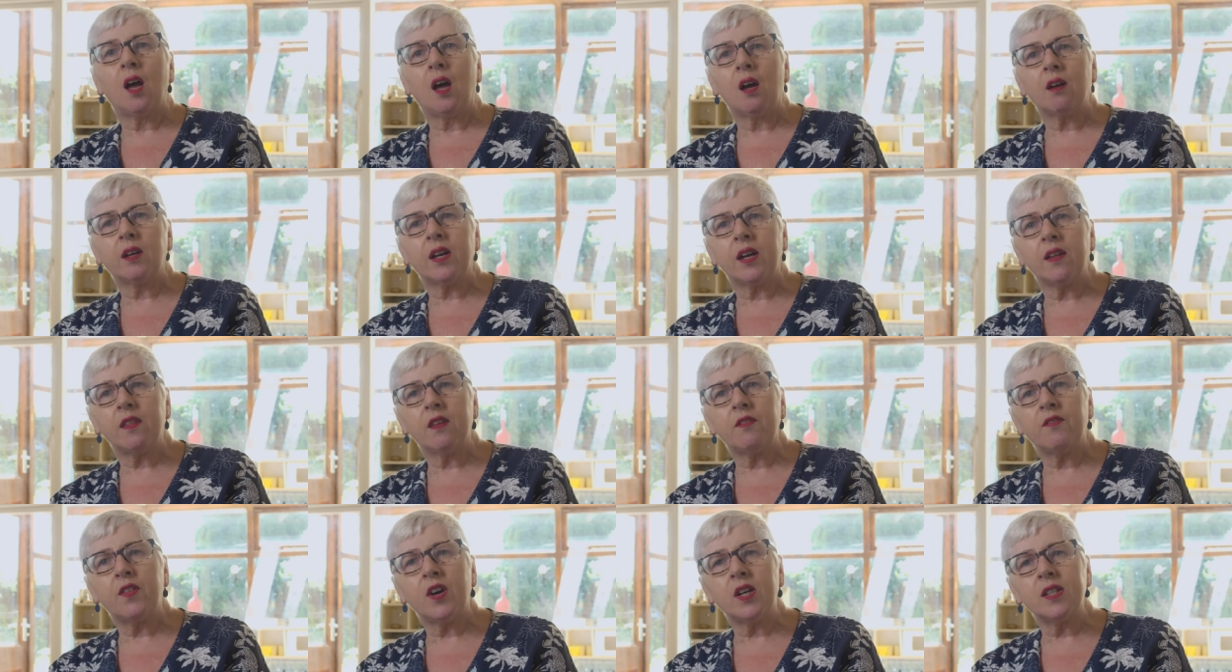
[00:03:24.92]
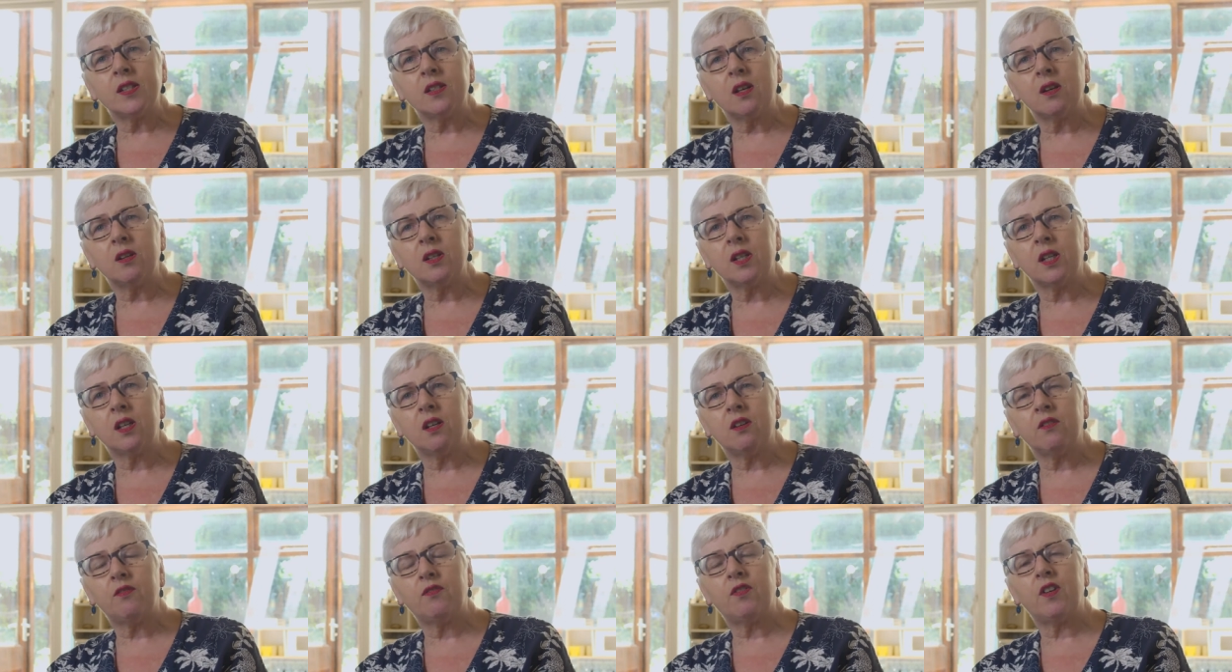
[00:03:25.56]
Okay, the advice I'd
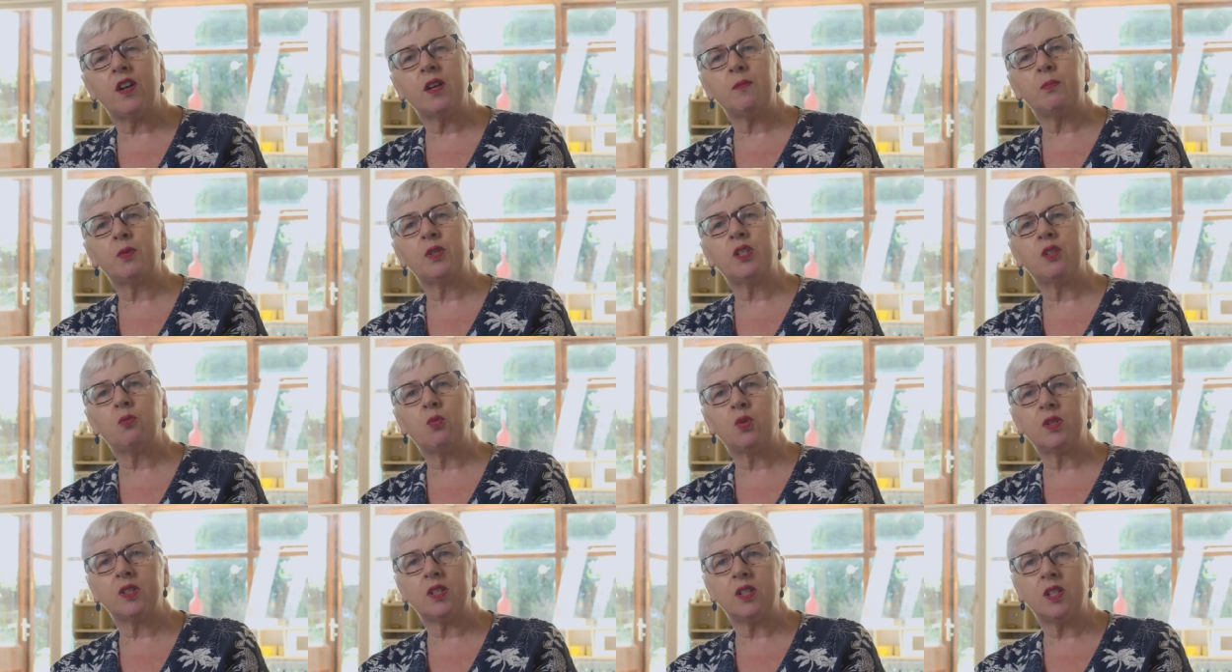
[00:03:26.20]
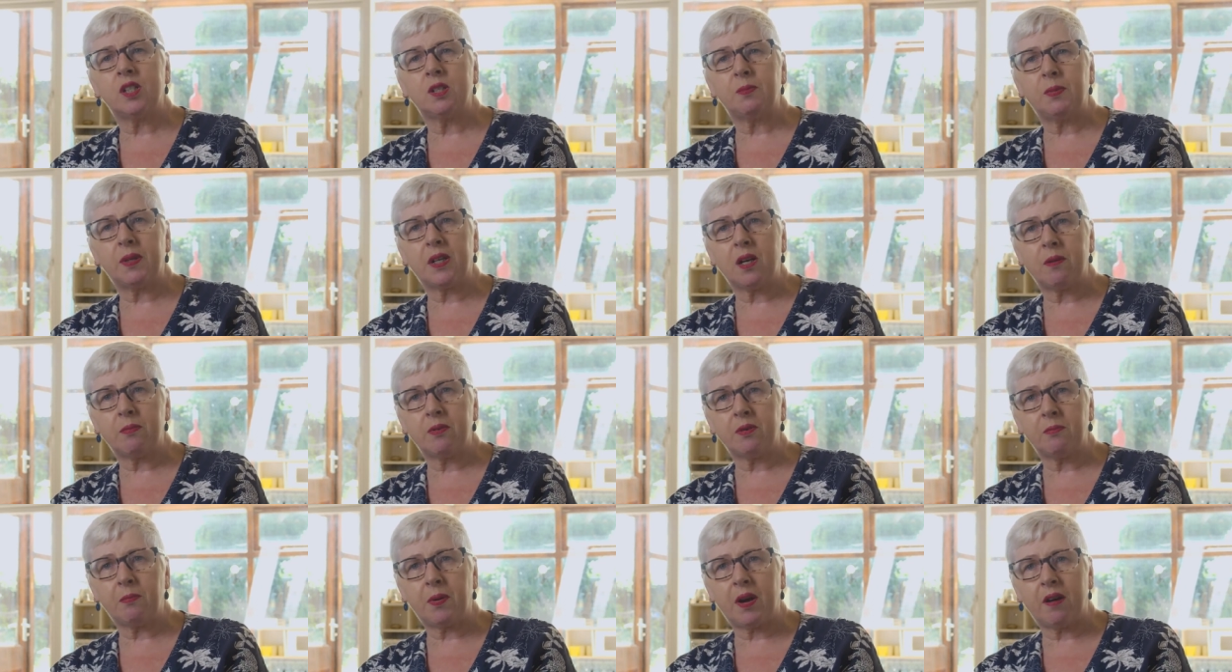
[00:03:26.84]
give for anybody wanting to
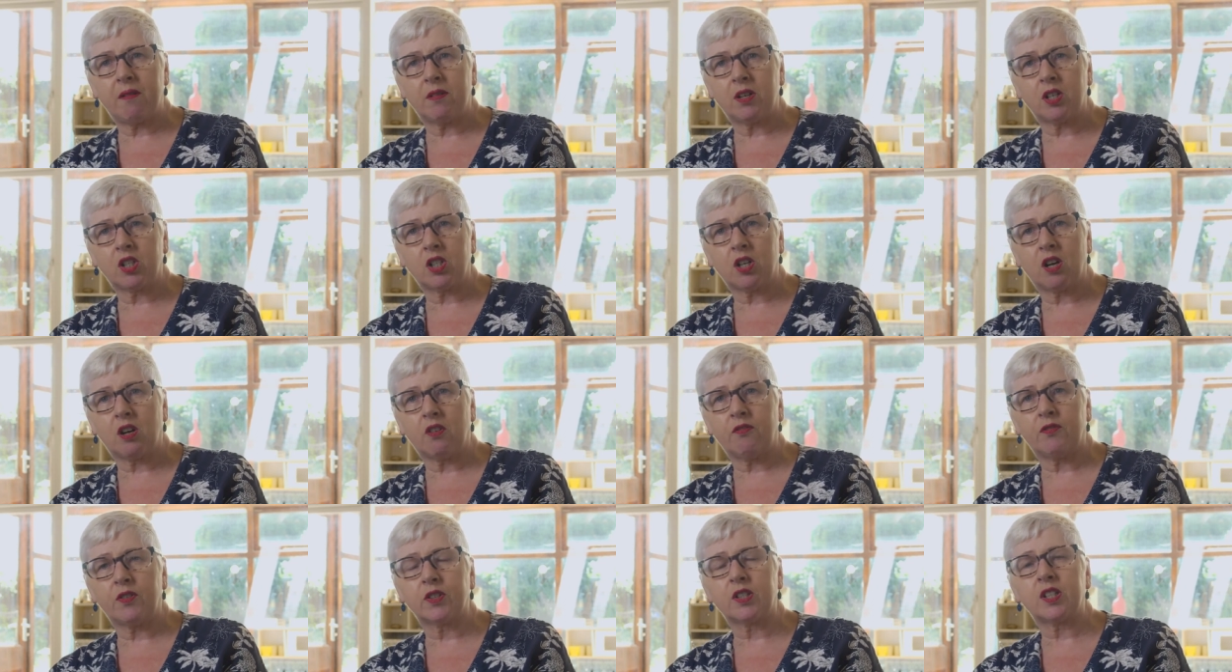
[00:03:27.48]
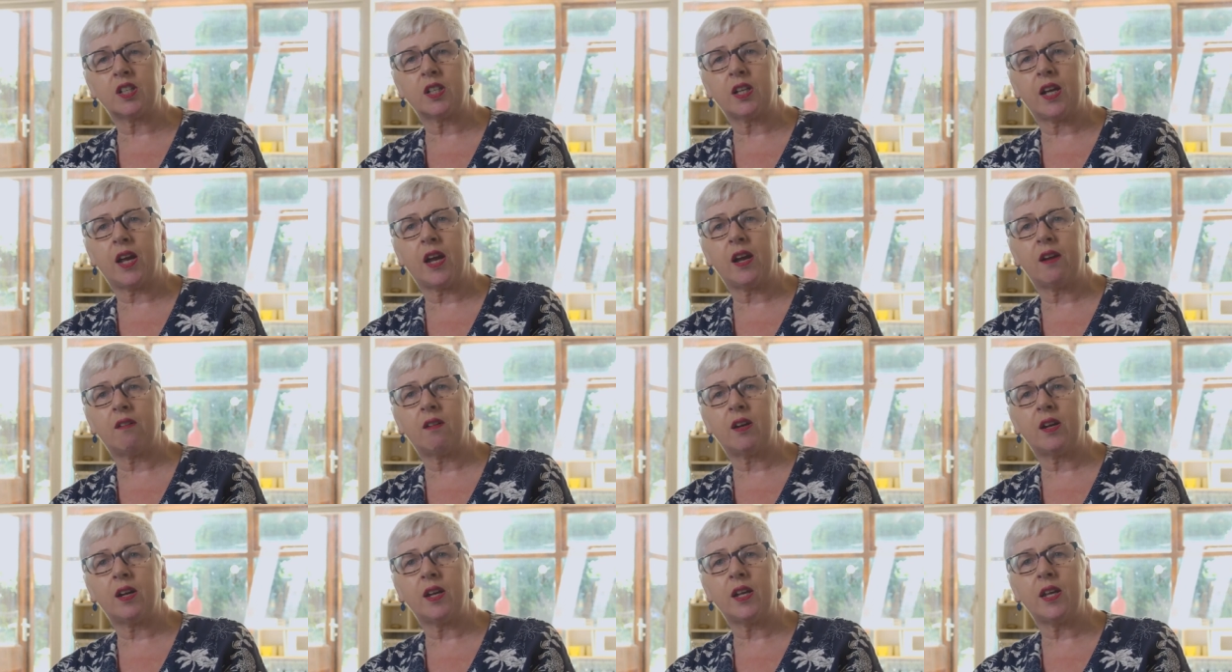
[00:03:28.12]
become a parent and child foster
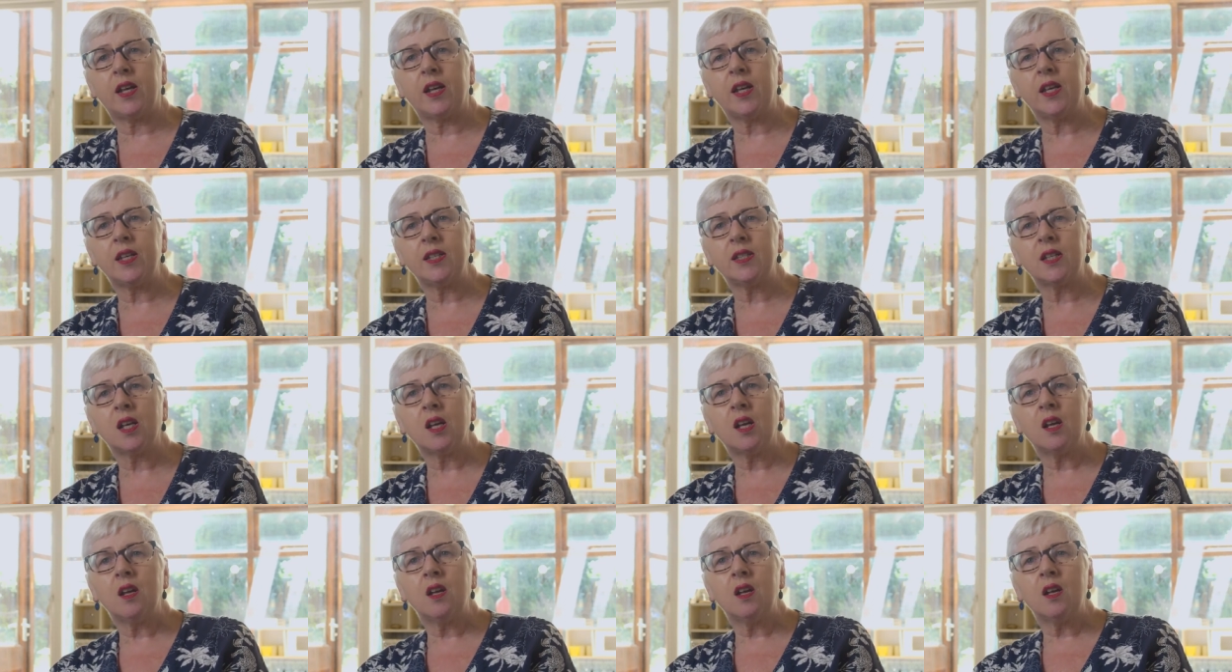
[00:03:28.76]
carer is